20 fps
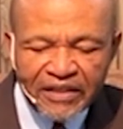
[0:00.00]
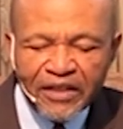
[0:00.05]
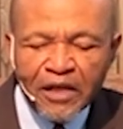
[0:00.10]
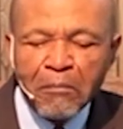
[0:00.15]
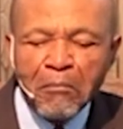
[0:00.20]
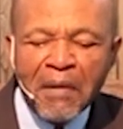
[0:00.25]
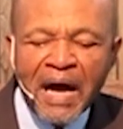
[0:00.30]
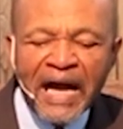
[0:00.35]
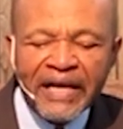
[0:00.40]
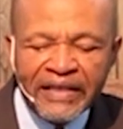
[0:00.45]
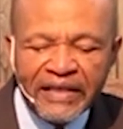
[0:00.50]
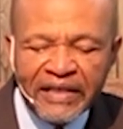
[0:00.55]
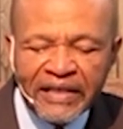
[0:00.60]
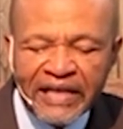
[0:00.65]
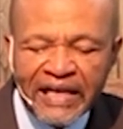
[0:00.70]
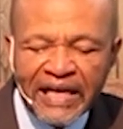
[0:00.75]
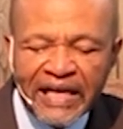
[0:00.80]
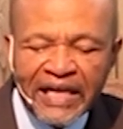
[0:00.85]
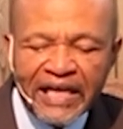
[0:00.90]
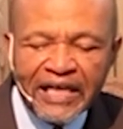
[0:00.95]
They're mocking
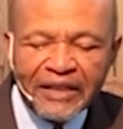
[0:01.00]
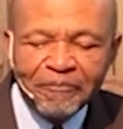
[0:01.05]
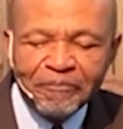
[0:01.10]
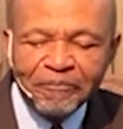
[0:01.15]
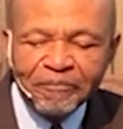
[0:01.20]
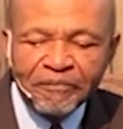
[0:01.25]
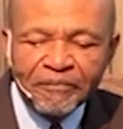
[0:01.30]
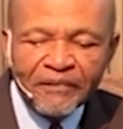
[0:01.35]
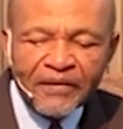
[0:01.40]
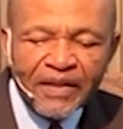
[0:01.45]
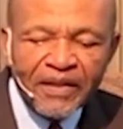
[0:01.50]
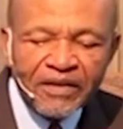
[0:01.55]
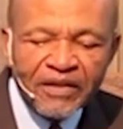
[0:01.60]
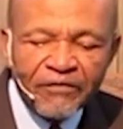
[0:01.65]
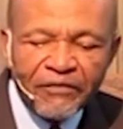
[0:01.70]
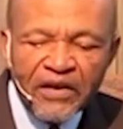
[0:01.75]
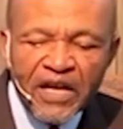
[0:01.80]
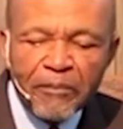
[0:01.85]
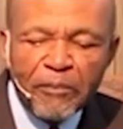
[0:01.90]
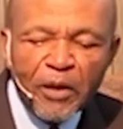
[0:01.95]
God. The
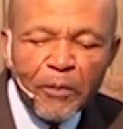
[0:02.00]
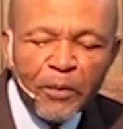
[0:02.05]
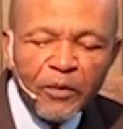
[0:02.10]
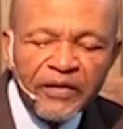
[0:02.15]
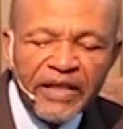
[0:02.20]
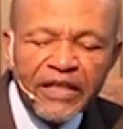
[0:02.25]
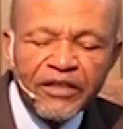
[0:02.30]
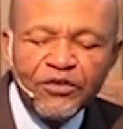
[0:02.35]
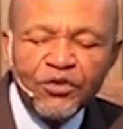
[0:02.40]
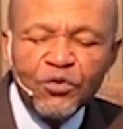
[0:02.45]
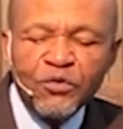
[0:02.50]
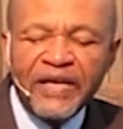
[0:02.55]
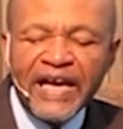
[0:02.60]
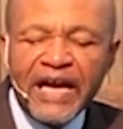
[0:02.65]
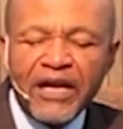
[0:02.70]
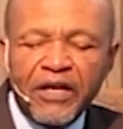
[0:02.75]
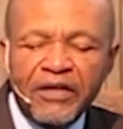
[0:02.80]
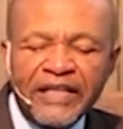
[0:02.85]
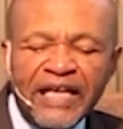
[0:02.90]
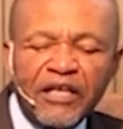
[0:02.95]
very people that knew
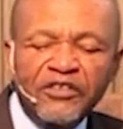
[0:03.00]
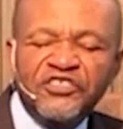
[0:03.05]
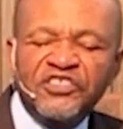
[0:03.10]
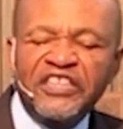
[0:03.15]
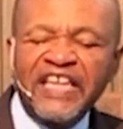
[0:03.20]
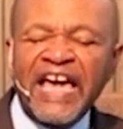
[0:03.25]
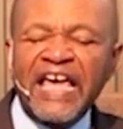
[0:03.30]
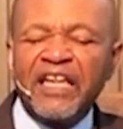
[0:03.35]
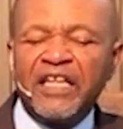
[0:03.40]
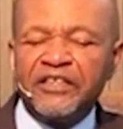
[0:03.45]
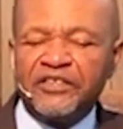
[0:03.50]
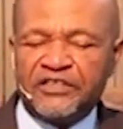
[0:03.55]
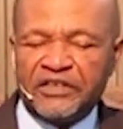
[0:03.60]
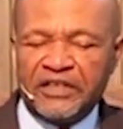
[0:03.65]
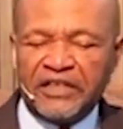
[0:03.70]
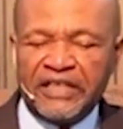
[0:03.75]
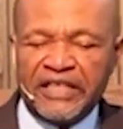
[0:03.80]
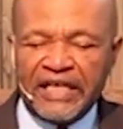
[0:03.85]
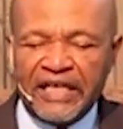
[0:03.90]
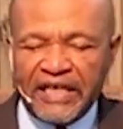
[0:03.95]
God are now
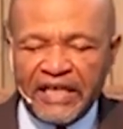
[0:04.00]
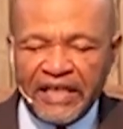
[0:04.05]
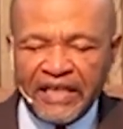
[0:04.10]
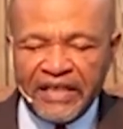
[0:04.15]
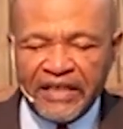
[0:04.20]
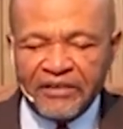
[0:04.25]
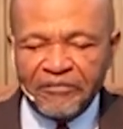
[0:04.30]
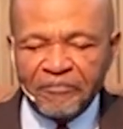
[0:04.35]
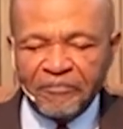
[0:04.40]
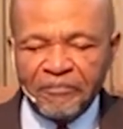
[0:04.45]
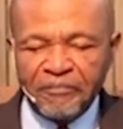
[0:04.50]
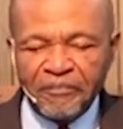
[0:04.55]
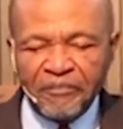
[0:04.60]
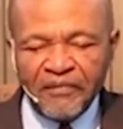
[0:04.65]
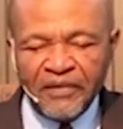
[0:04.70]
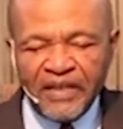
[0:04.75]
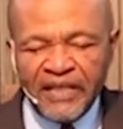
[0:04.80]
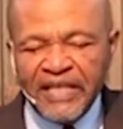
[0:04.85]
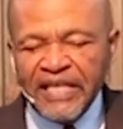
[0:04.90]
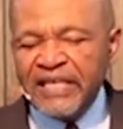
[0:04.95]
challenging God.
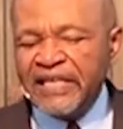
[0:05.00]
He